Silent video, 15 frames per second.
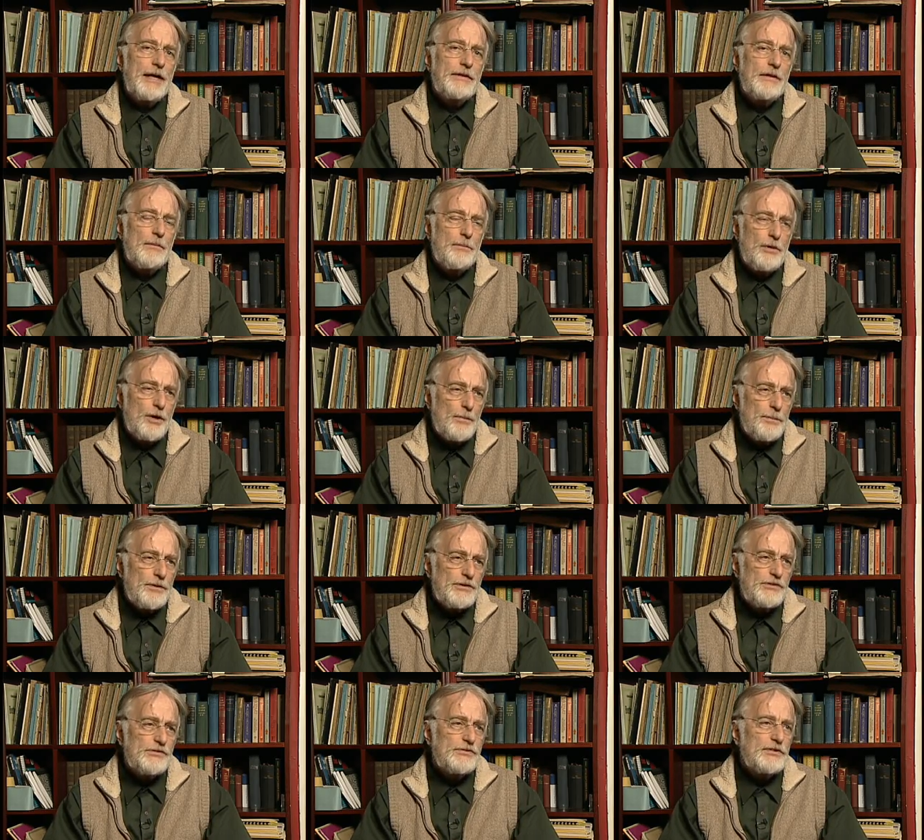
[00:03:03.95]
and the
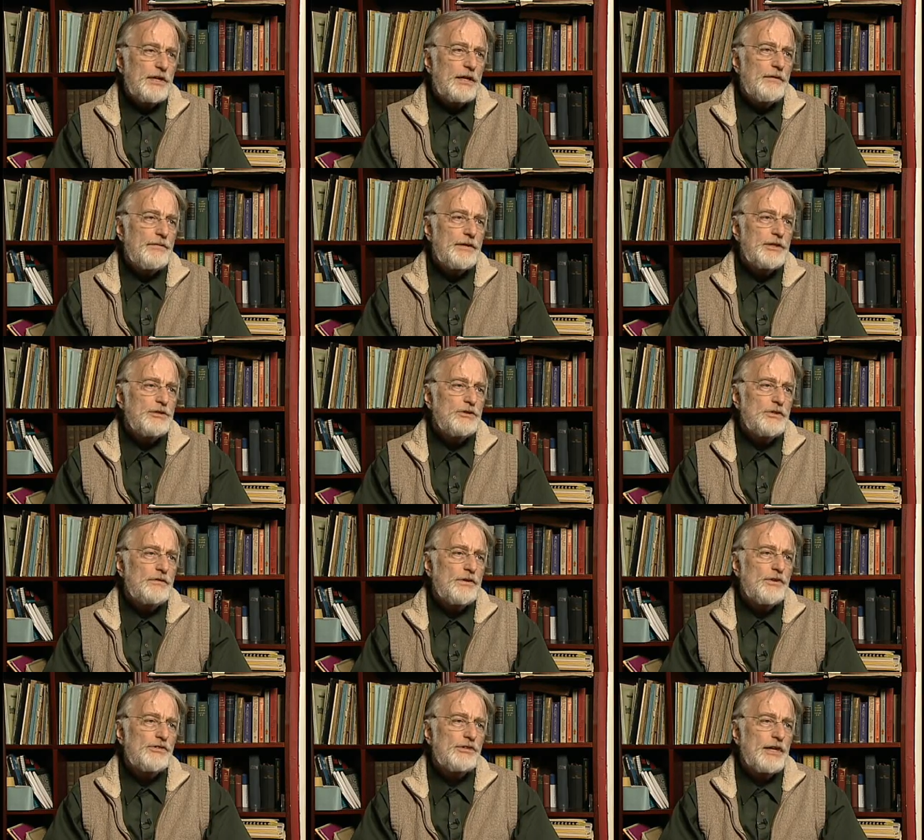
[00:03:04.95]
purpose of the
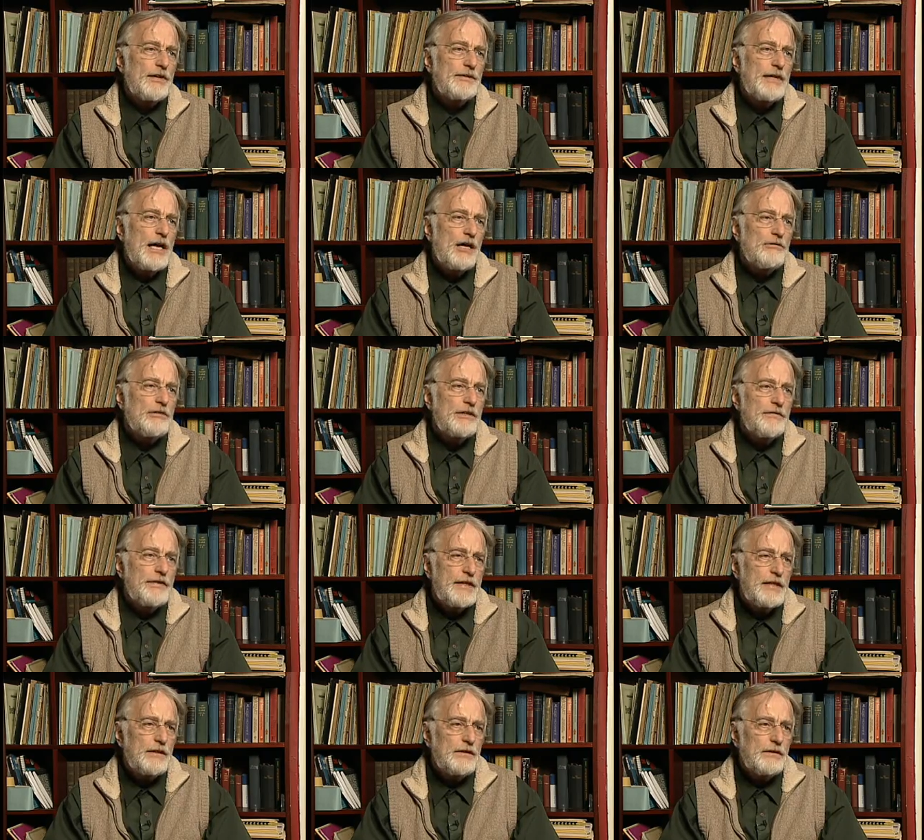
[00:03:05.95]
universe are now
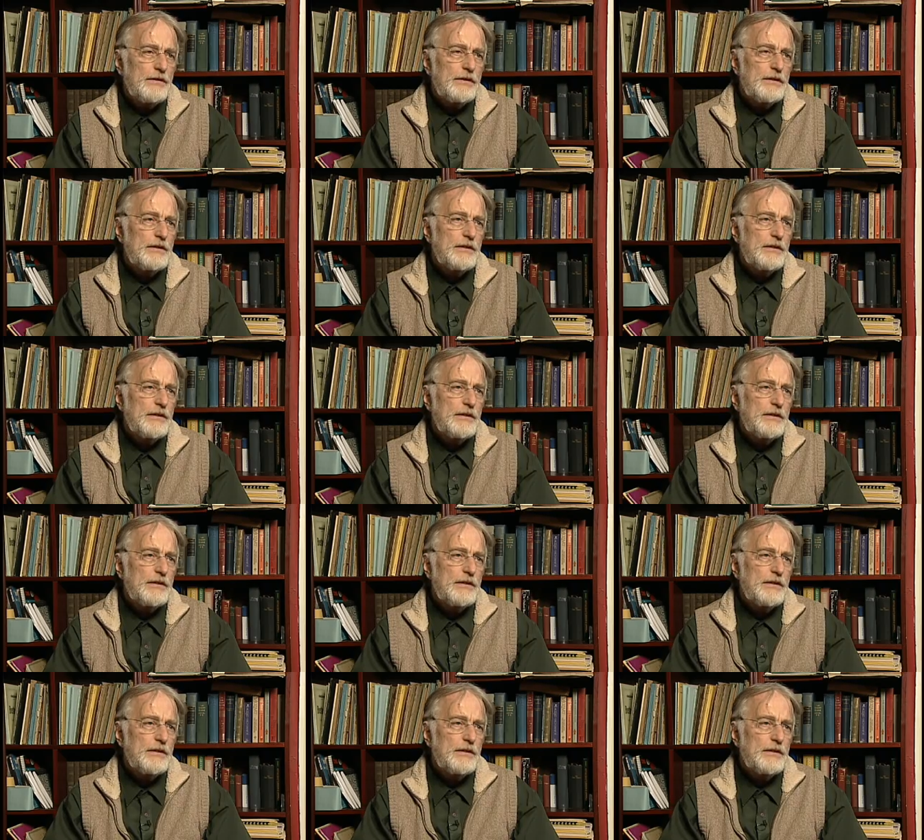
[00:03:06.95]
revealed.